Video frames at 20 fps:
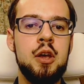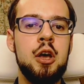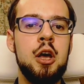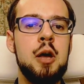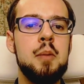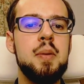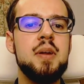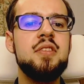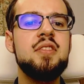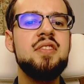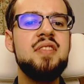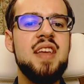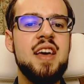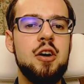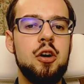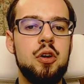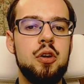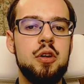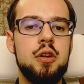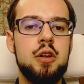But
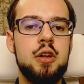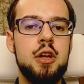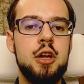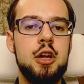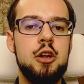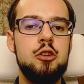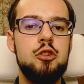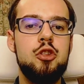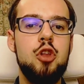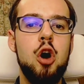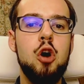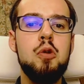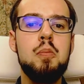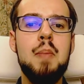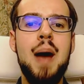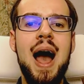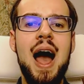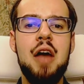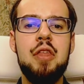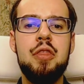still, no
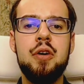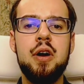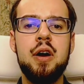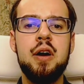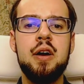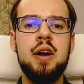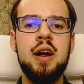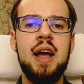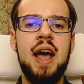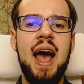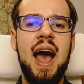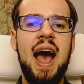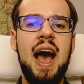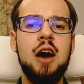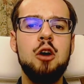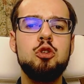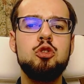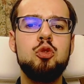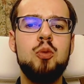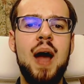matter
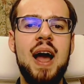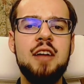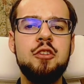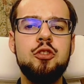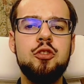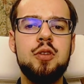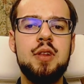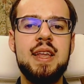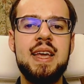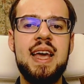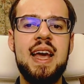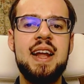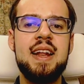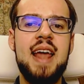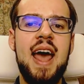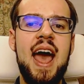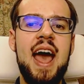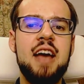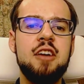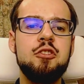how gradually and
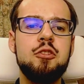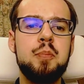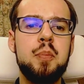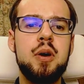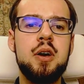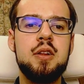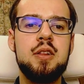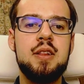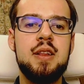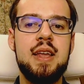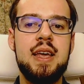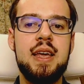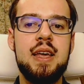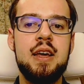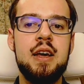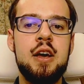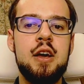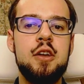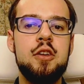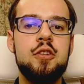expertly
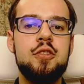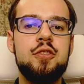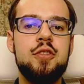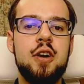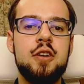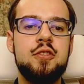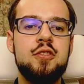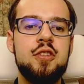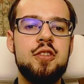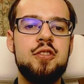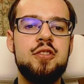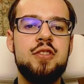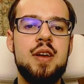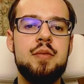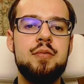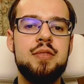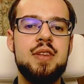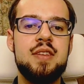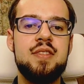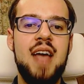such a
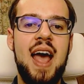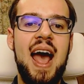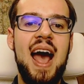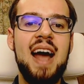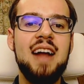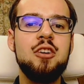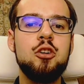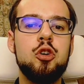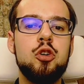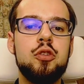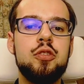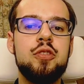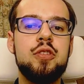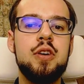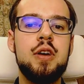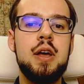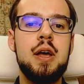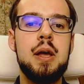shift is handled,